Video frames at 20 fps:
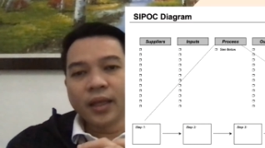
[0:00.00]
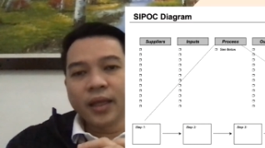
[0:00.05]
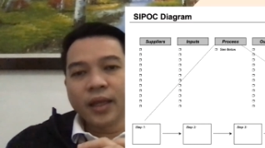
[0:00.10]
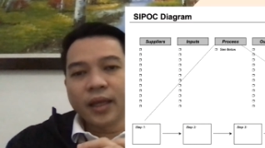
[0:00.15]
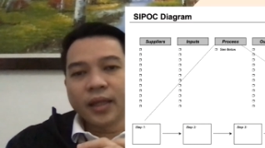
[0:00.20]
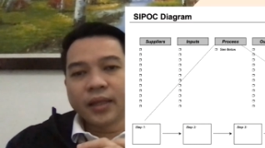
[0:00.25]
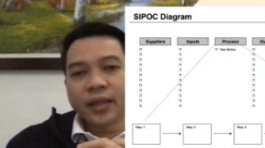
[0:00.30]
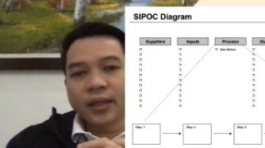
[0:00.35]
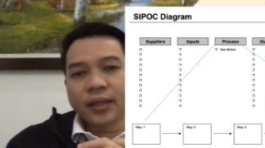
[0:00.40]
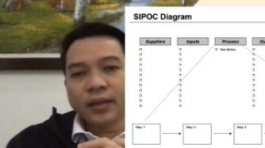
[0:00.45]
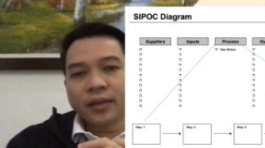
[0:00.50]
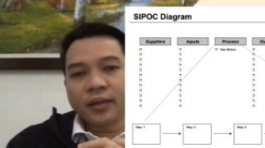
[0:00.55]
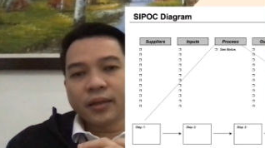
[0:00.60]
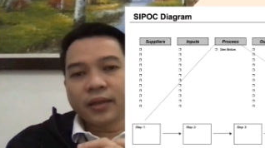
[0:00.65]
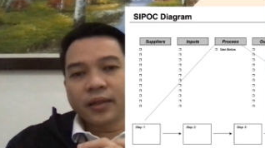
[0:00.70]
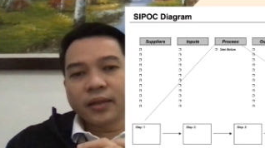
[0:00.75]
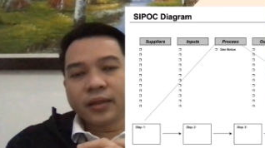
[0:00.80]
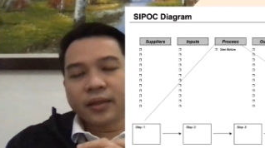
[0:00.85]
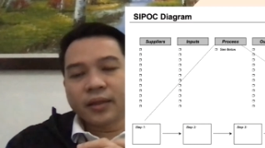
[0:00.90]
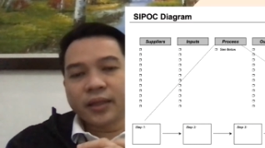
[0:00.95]

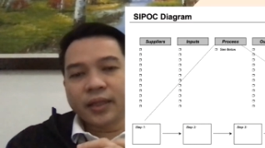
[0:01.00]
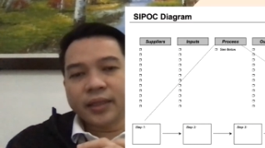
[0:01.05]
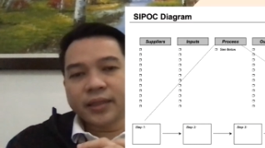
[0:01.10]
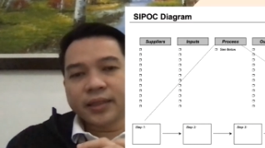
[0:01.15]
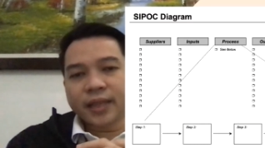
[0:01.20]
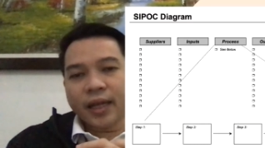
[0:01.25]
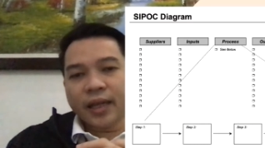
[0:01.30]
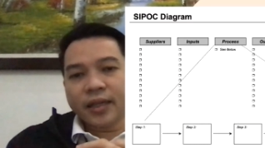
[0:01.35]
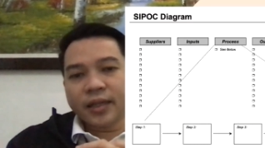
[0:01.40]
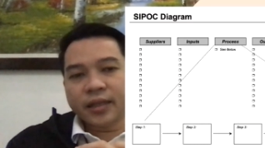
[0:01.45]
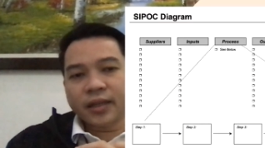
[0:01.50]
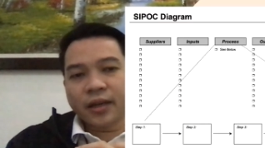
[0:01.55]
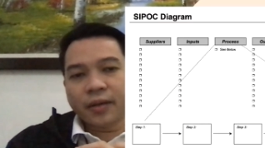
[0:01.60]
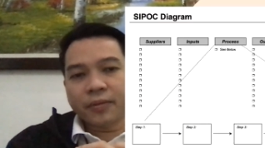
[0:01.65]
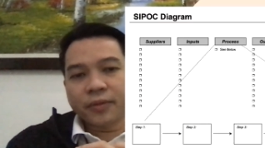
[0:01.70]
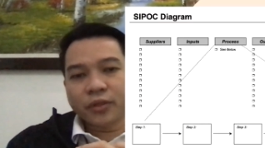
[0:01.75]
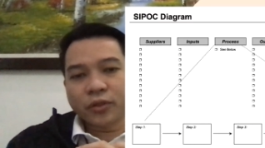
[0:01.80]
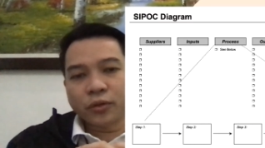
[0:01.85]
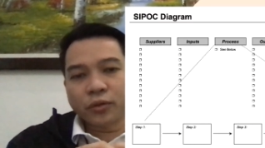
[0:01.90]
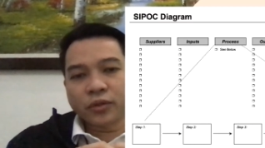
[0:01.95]
This diagram
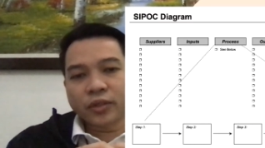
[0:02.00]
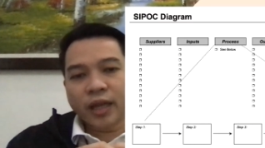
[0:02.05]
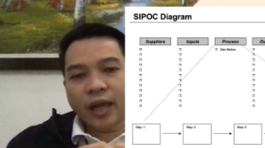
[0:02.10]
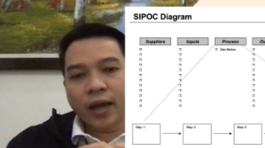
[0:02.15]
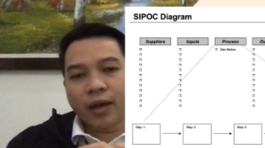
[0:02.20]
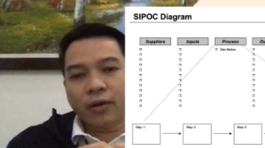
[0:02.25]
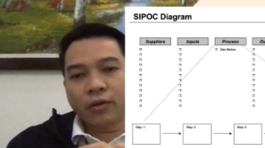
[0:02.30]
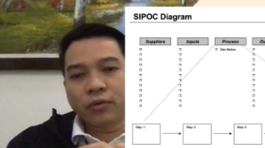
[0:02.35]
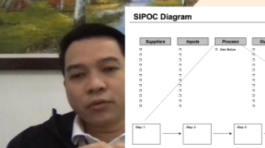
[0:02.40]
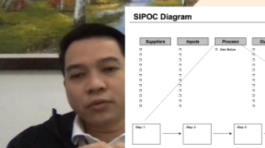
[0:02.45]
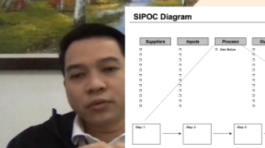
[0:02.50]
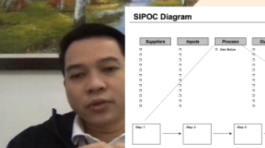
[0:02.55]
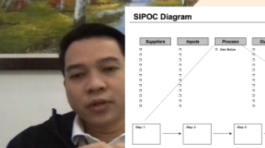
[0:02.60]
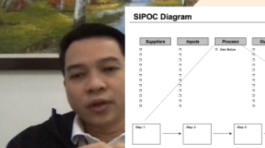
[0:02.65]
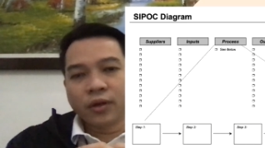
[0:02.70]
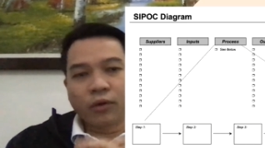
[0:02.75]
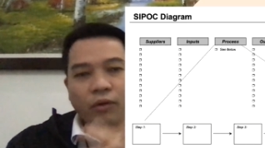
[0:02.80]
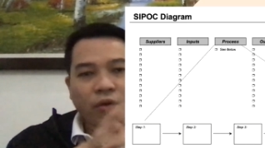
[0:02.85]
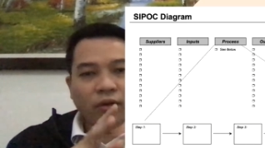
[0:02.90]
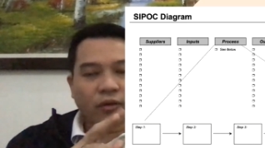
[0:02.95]
shows how
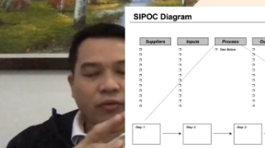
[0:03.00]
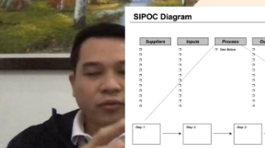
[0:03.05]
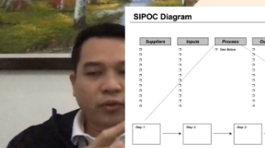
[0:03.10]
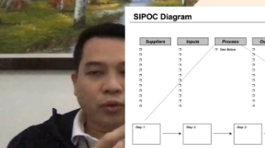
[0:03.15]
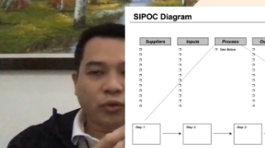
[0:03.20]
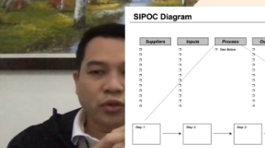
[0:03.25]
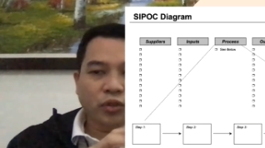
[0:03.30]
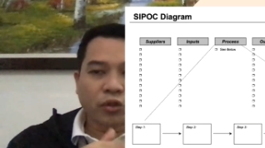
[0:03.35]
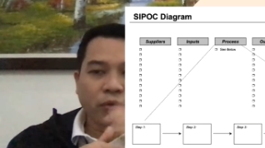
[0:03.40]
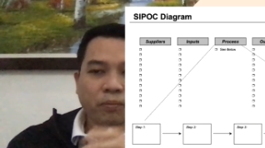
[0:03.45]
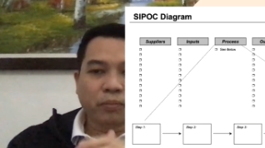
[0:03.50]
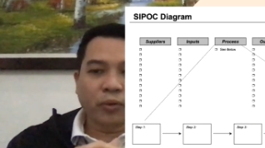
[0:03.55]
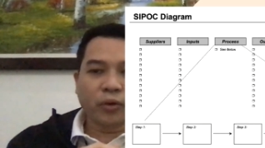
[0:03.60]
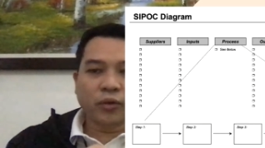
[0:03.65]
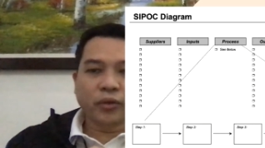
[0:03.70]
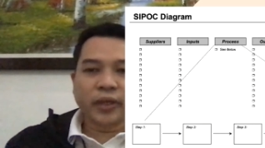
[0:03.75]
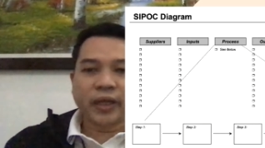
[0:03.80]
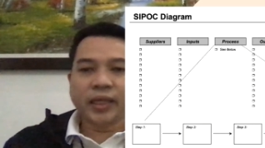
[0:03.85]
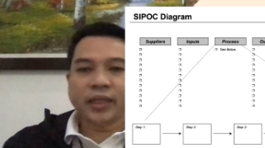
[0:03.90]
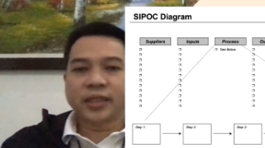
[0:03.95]
all of those
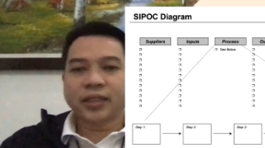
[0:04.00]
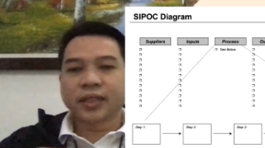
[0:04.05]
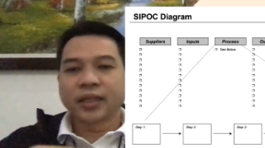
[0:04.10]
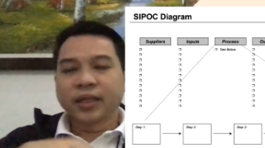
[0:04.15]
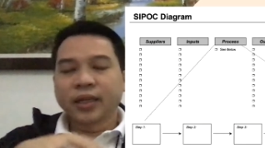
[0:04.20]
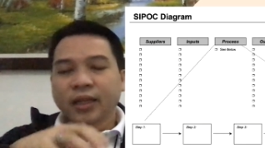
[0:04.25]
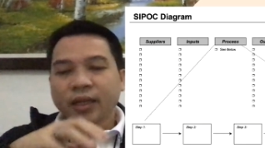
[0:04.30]
components